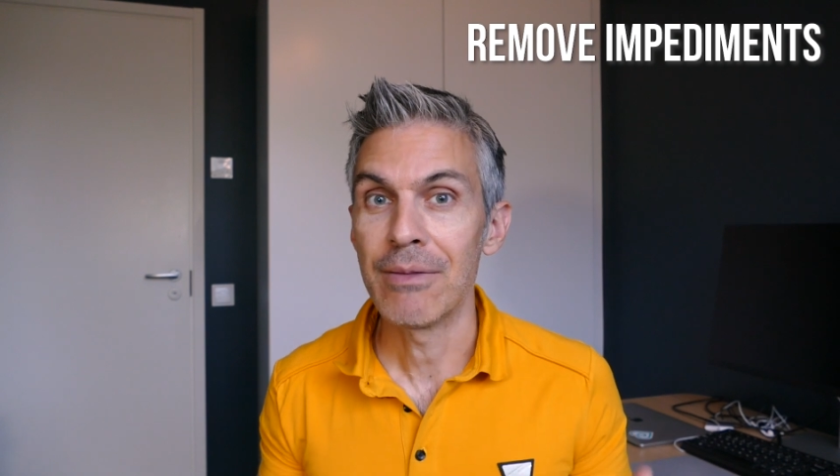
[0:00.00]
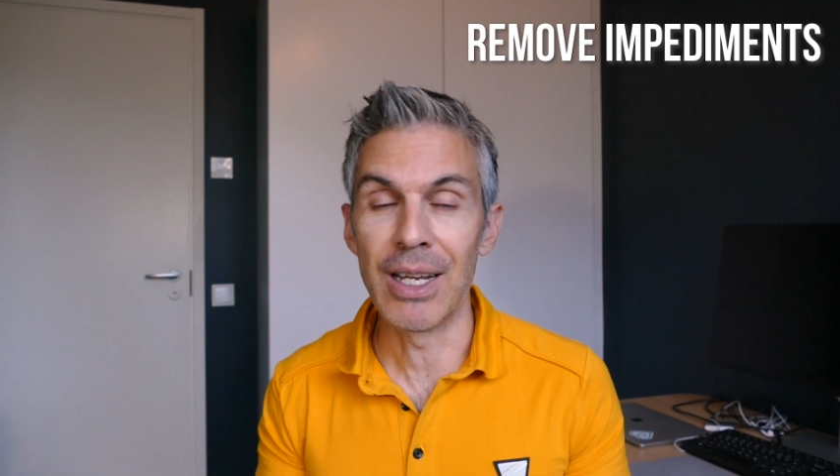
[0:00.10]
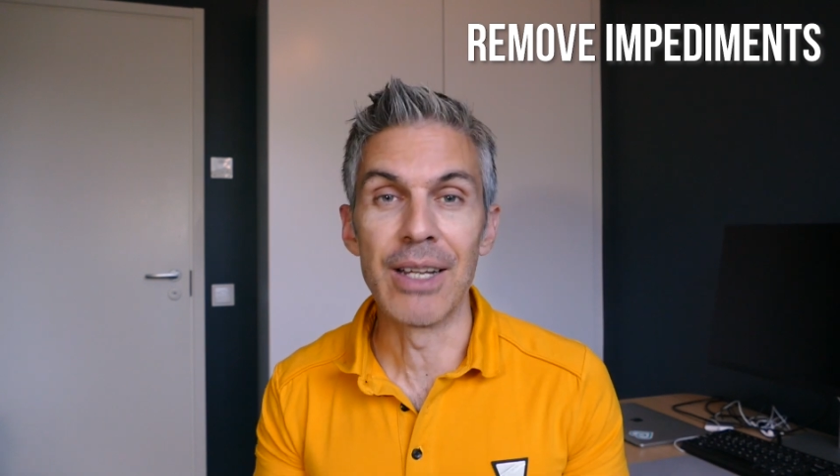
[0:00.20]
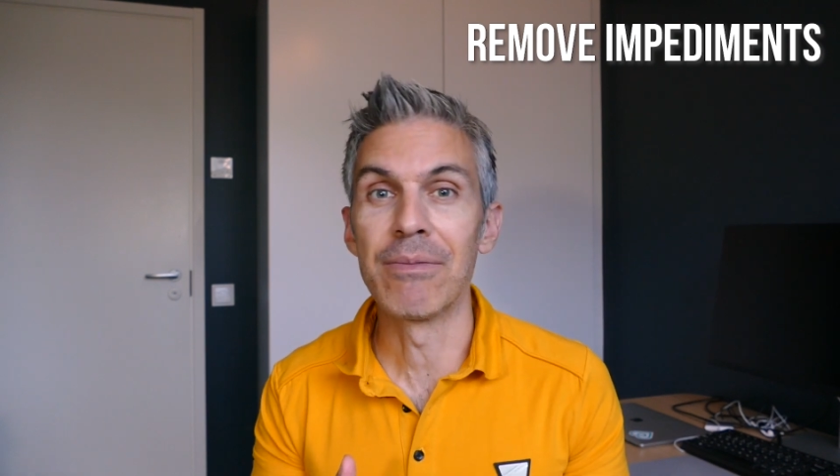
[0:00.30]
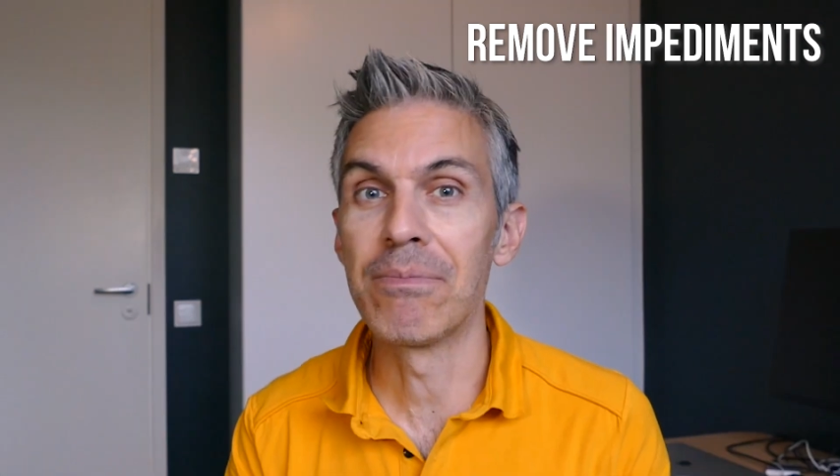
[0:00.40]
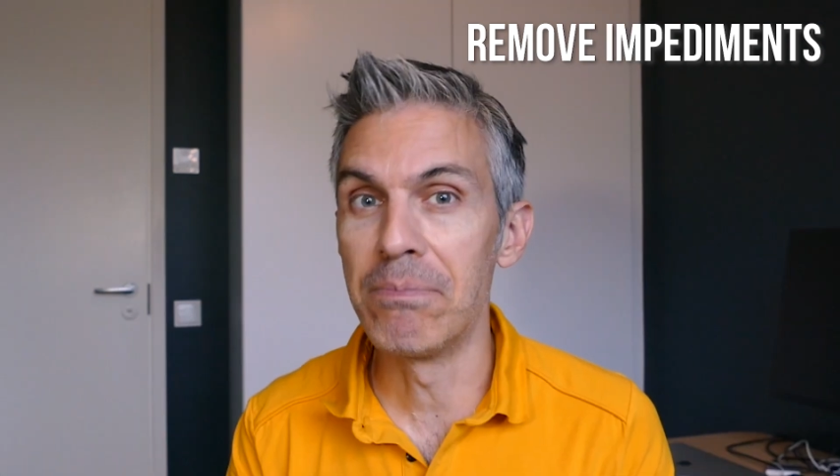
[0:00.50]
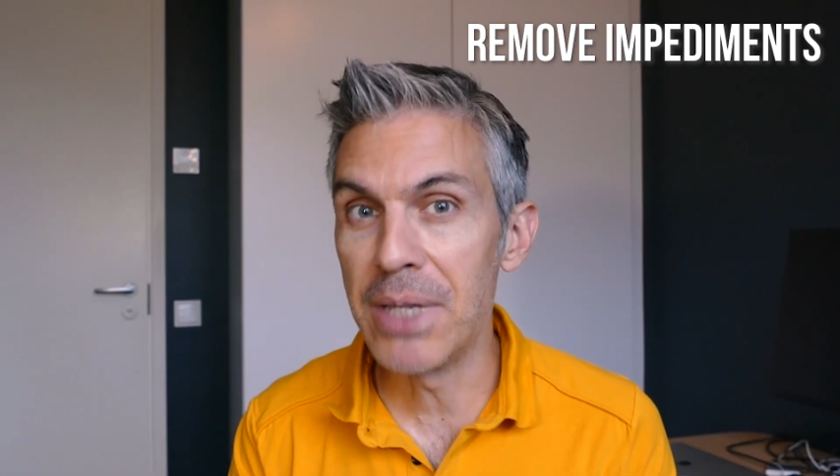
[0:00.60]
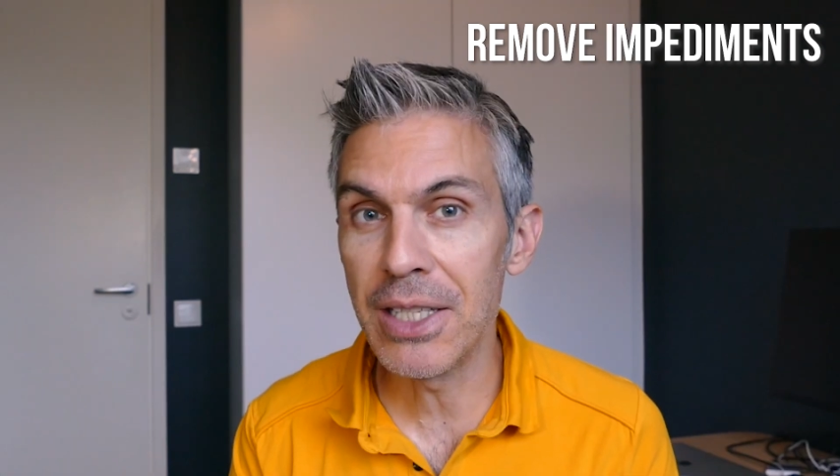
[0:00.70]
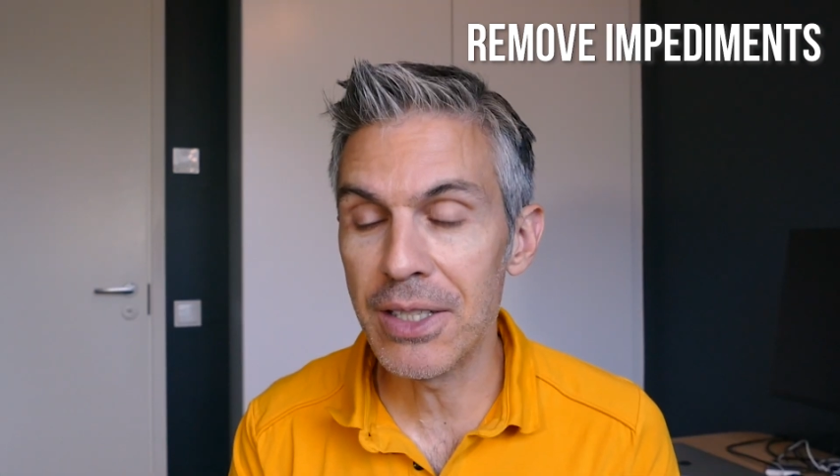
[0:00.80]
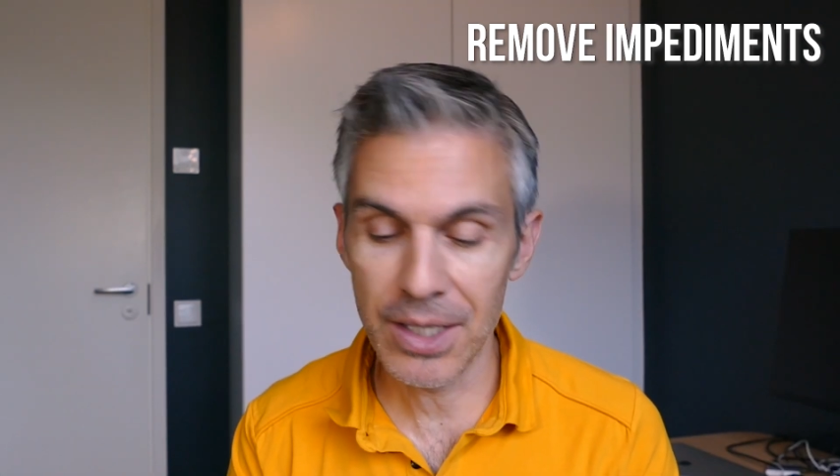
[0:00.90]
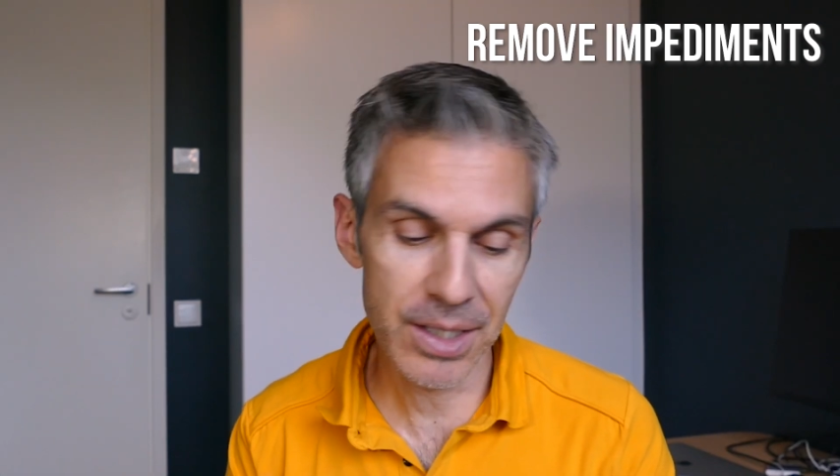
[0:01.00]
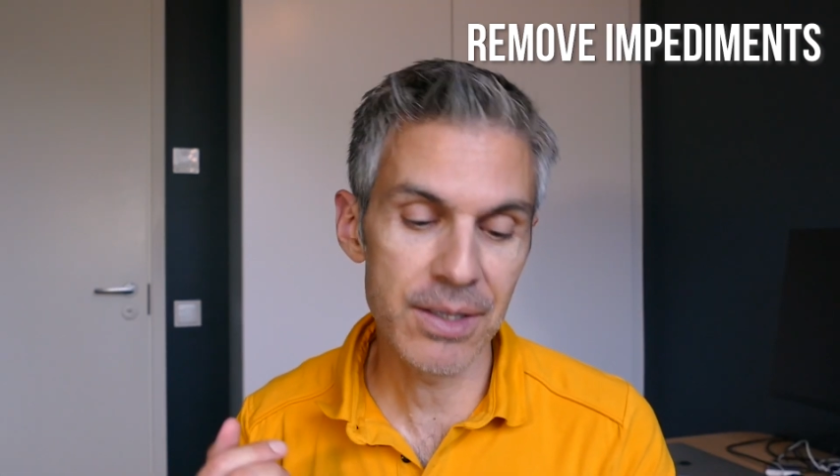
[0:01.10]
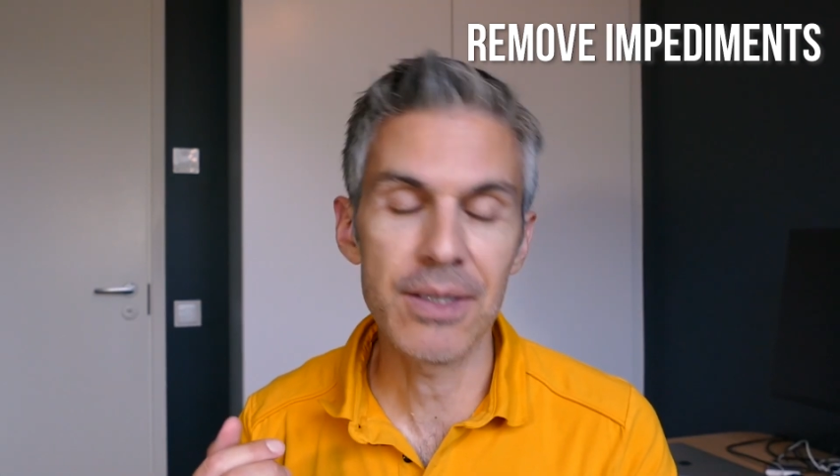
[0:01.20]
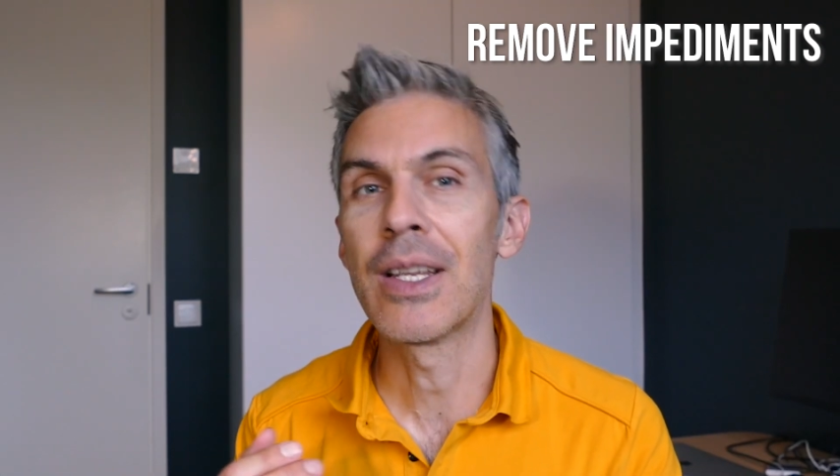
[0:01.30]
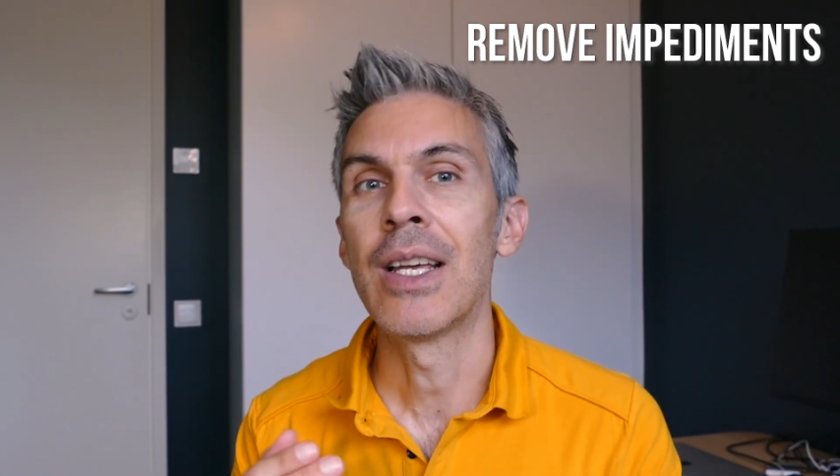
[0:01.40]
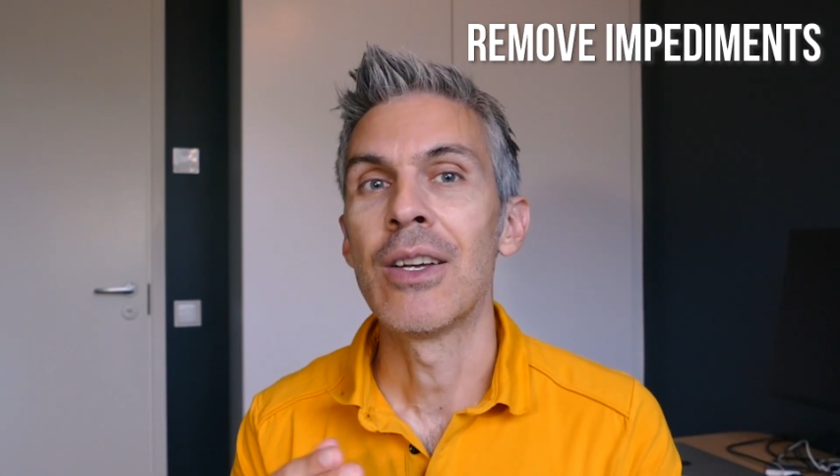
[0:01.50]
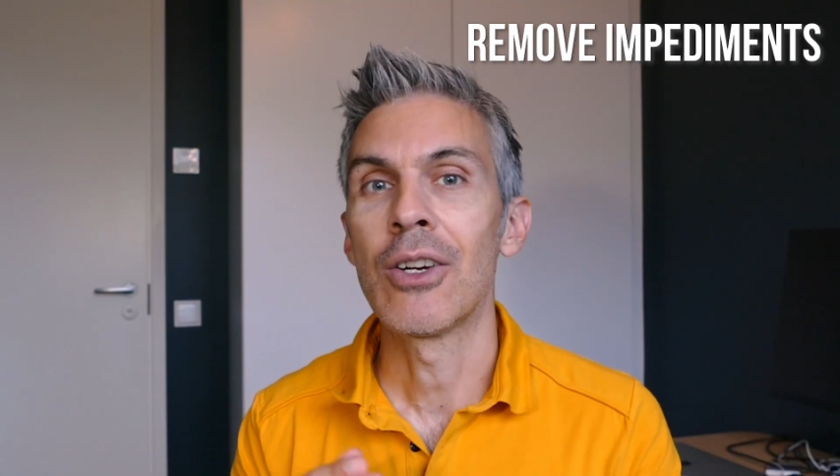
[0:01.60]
like meetings,